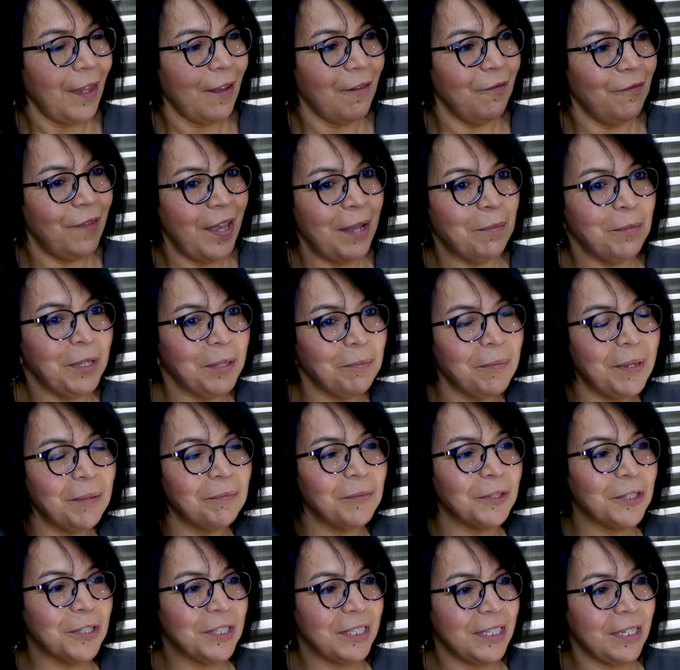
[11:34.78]
Family
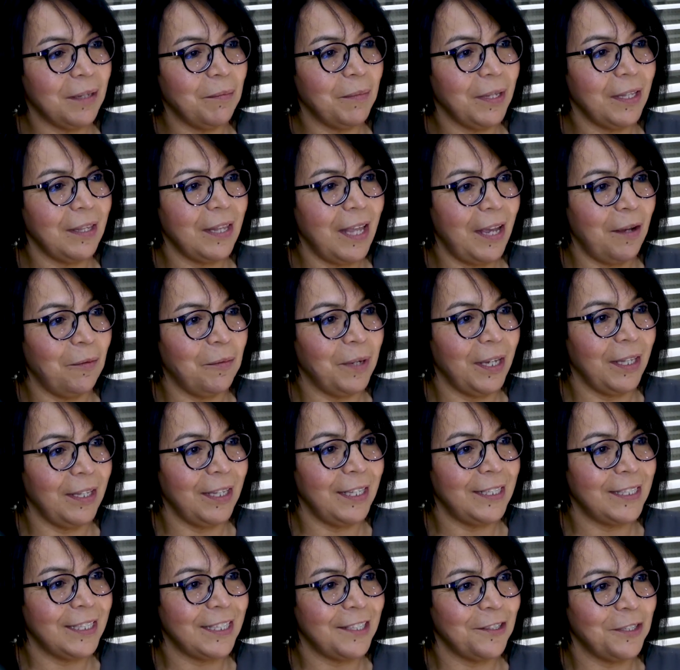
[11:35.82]
members see me that way.
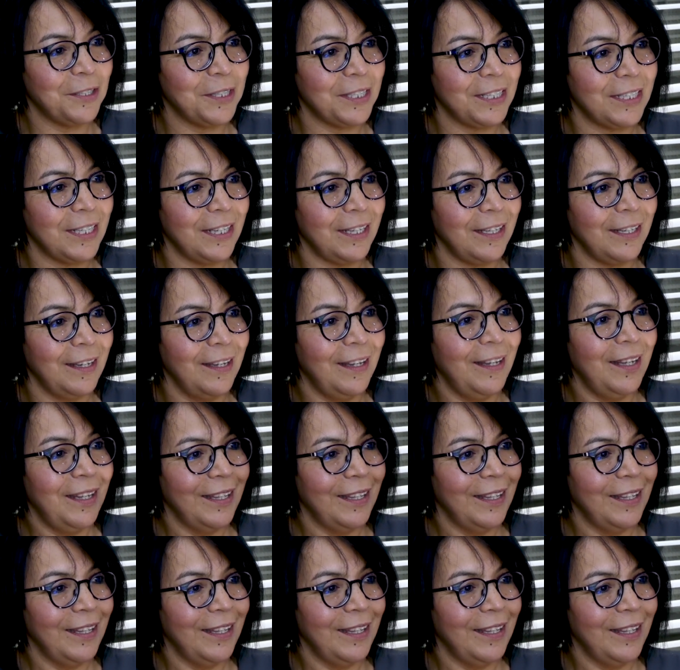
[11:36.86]
They still see